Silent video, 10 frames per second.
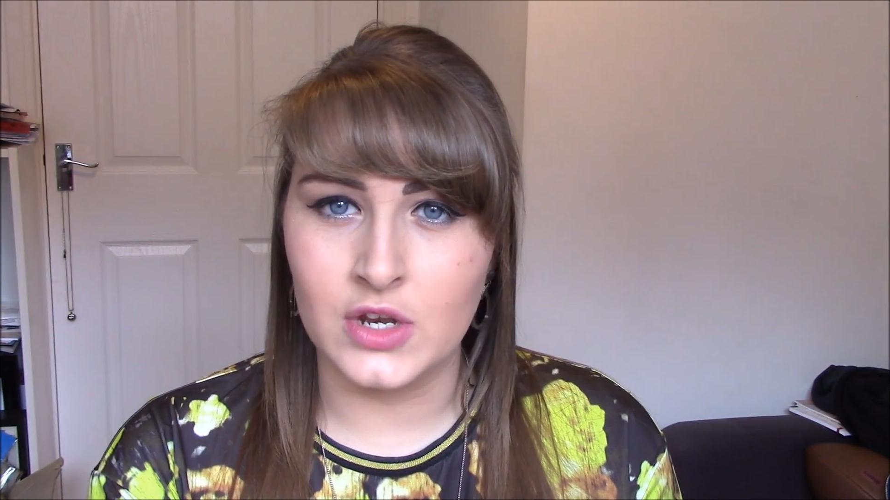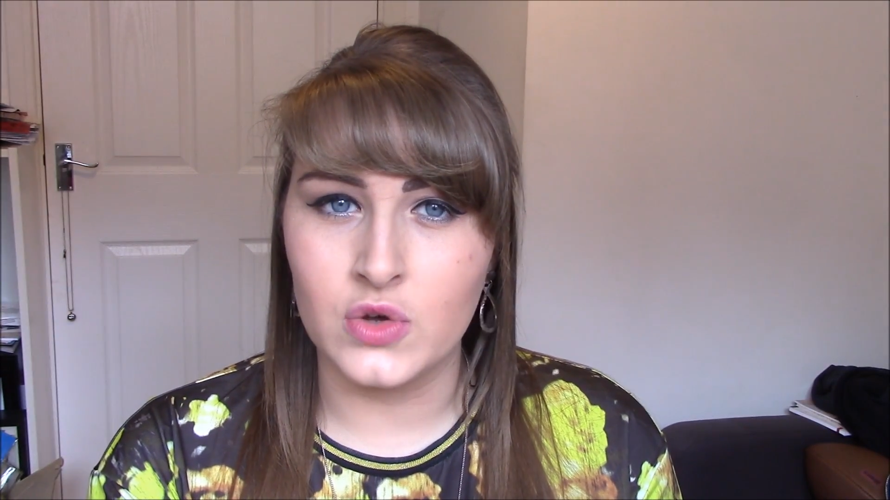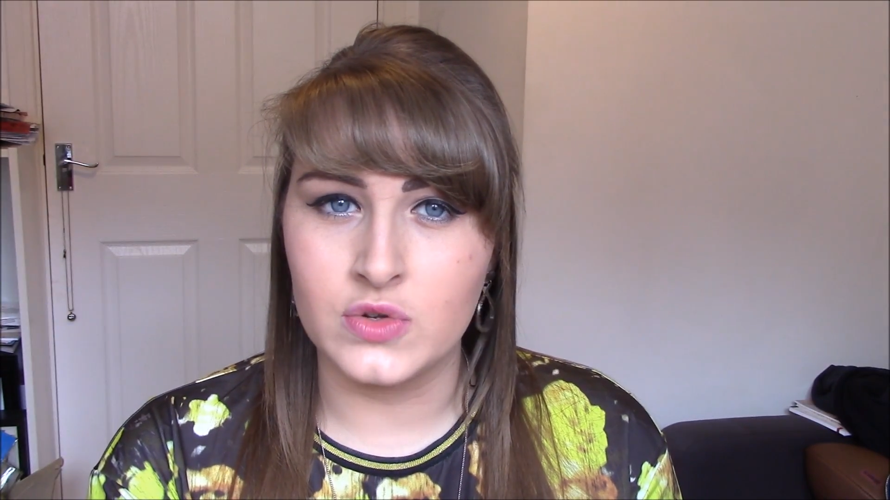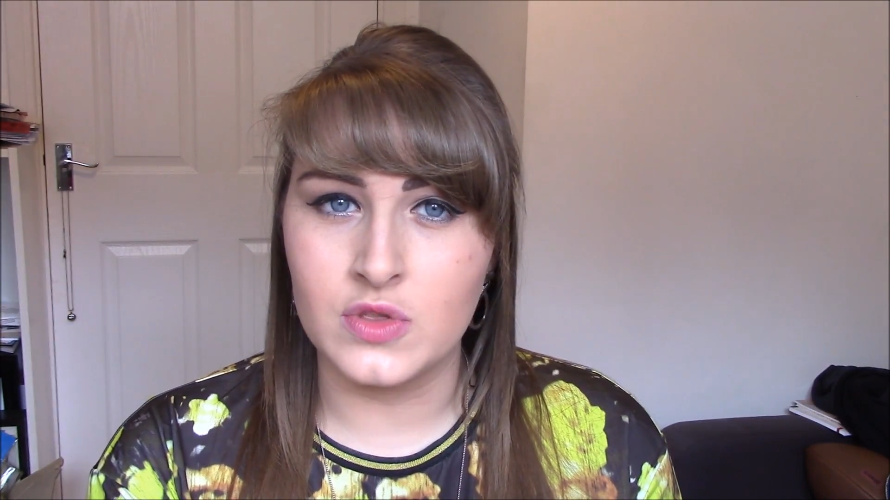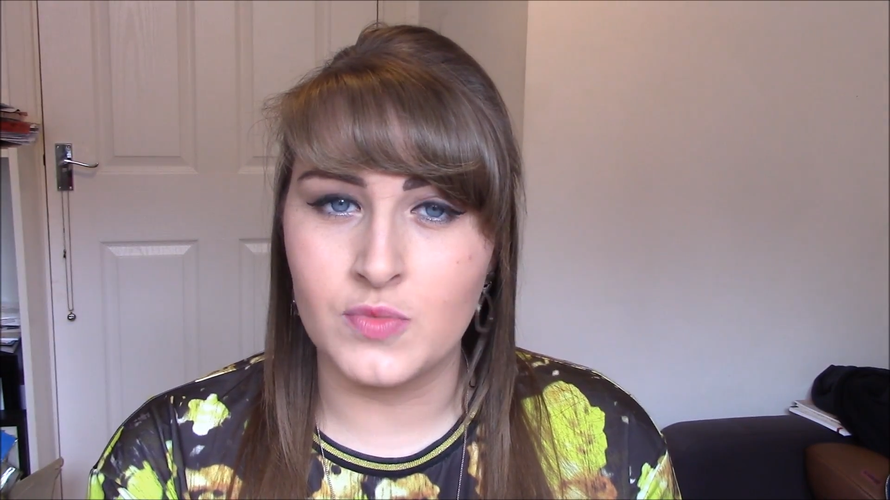
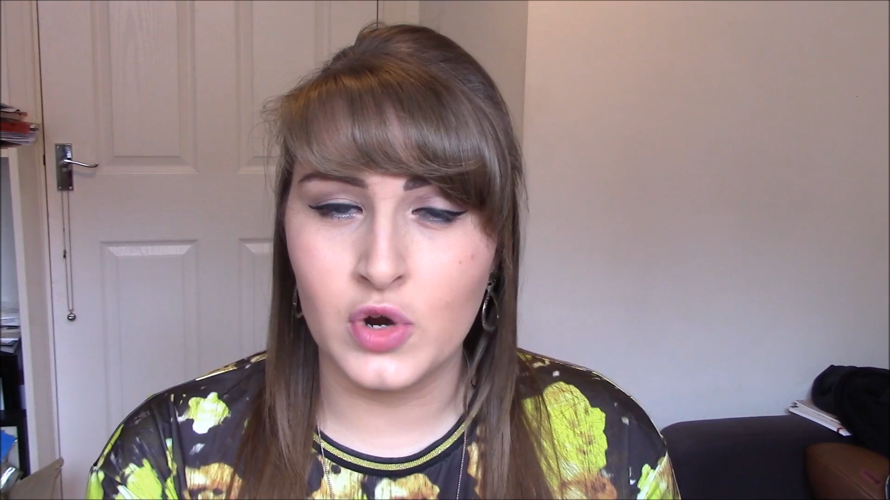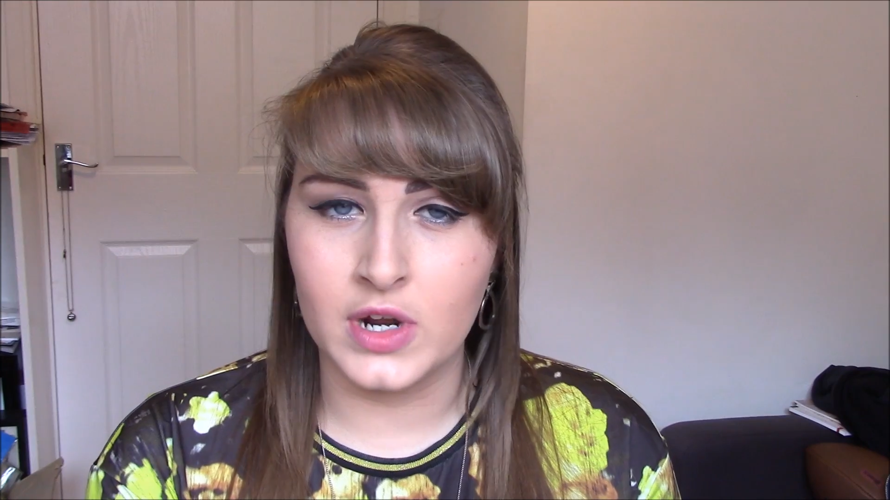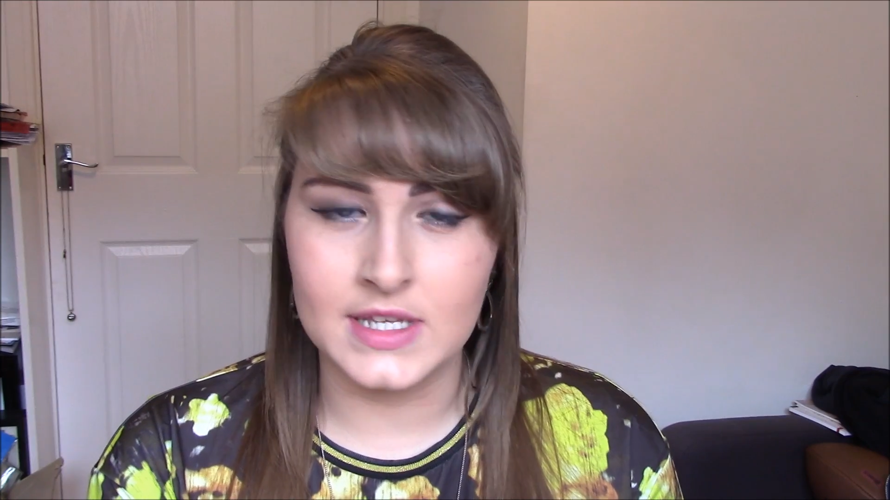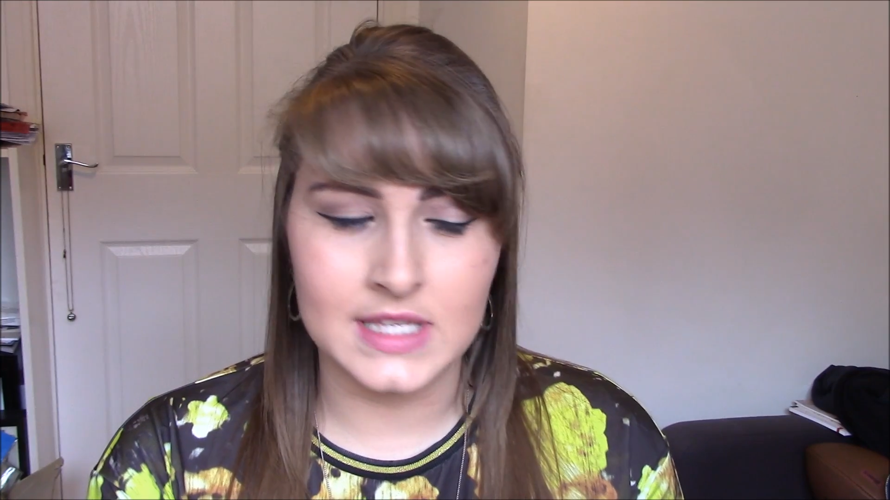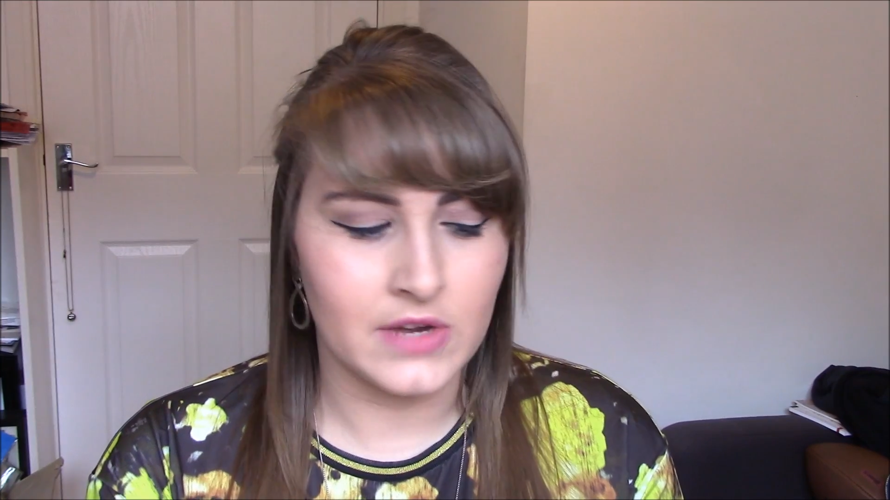on the
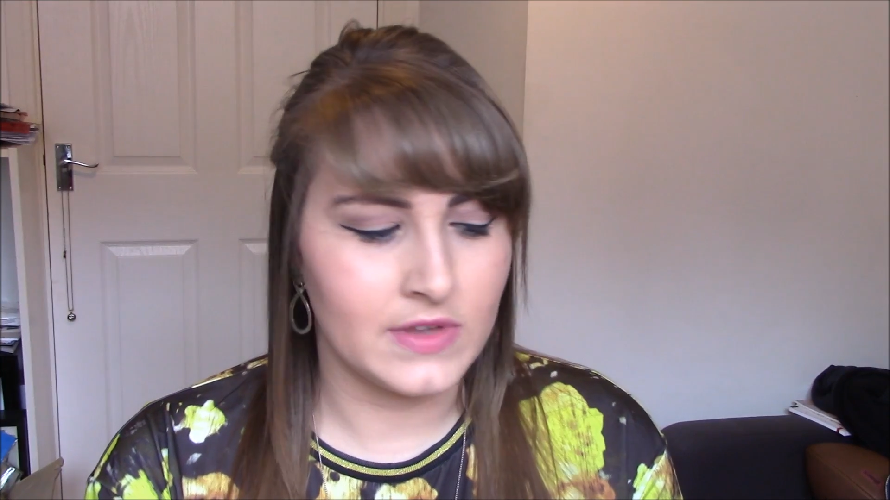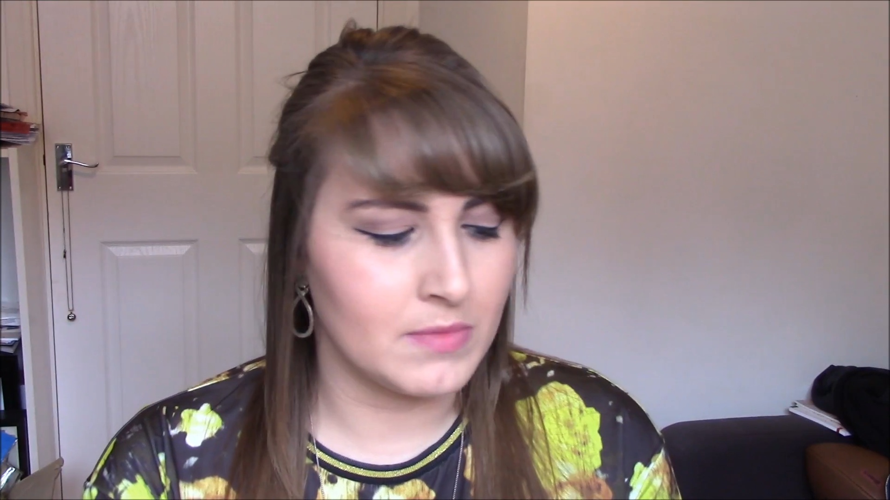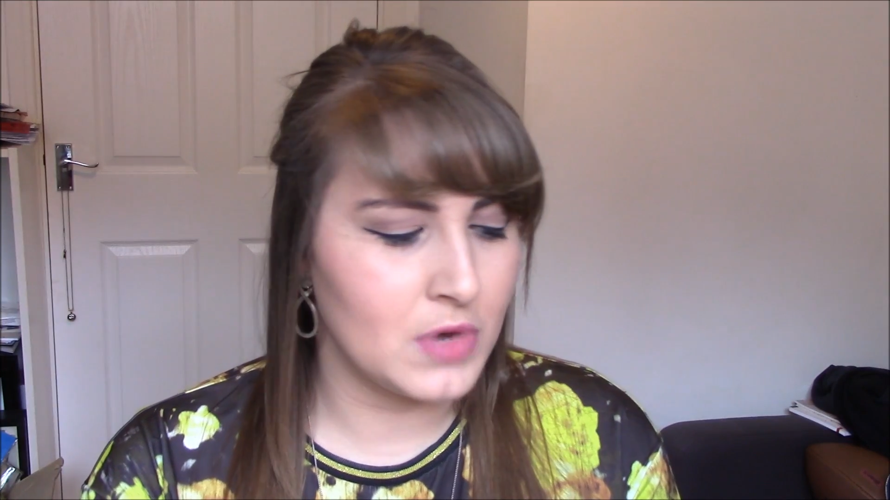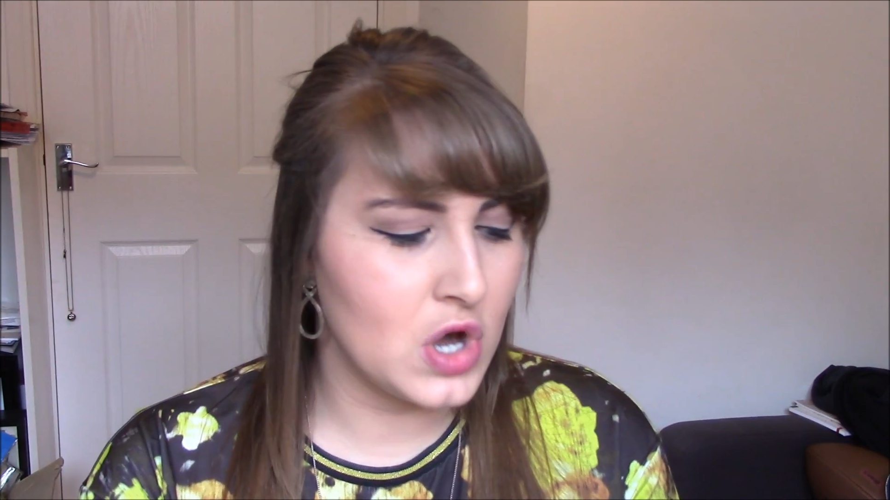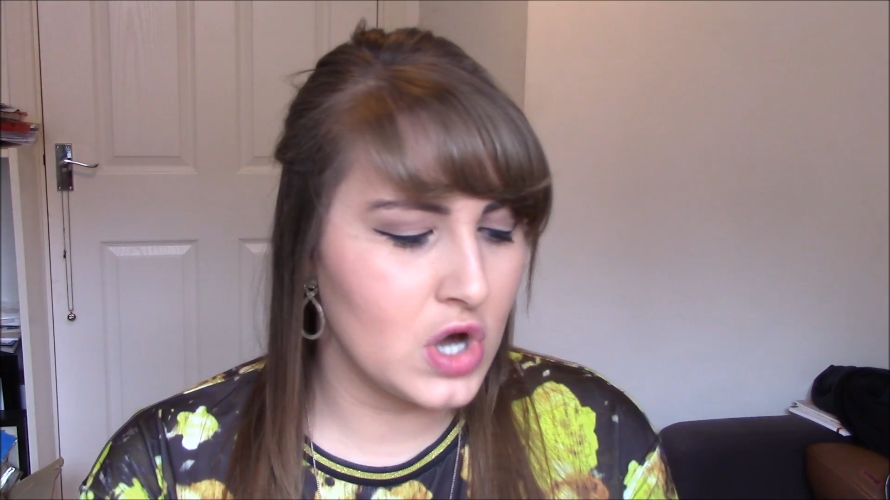products that are in the
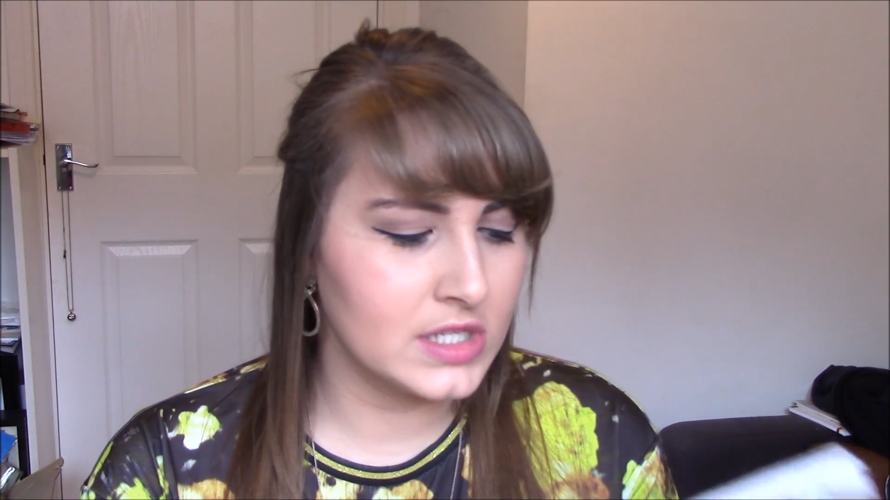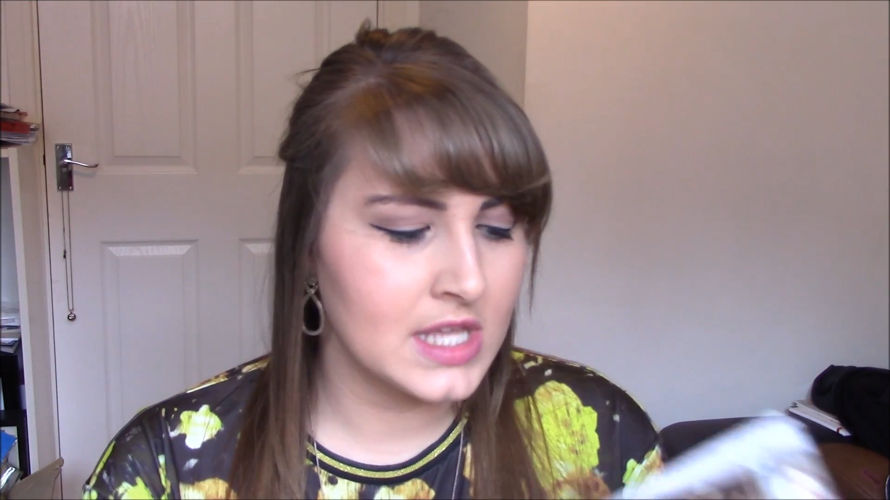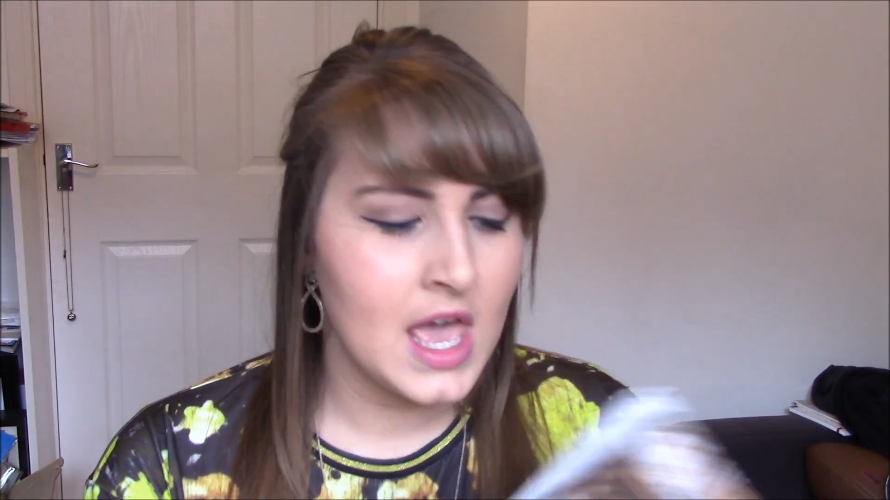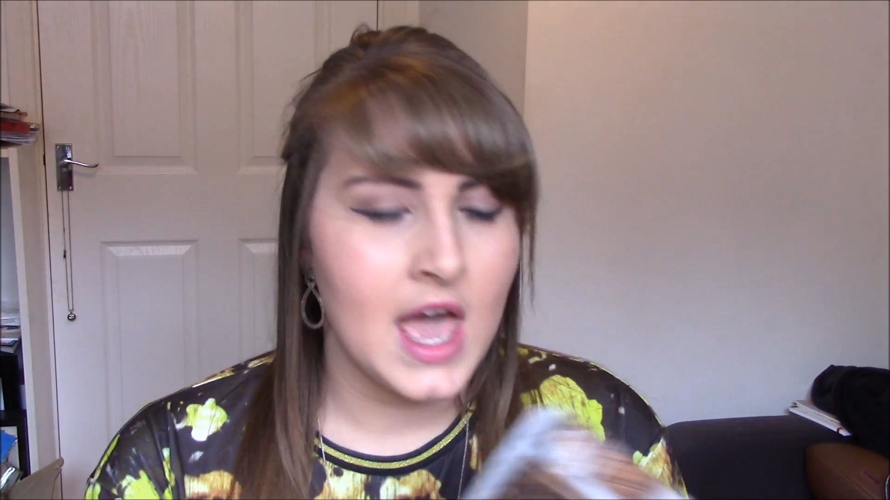box.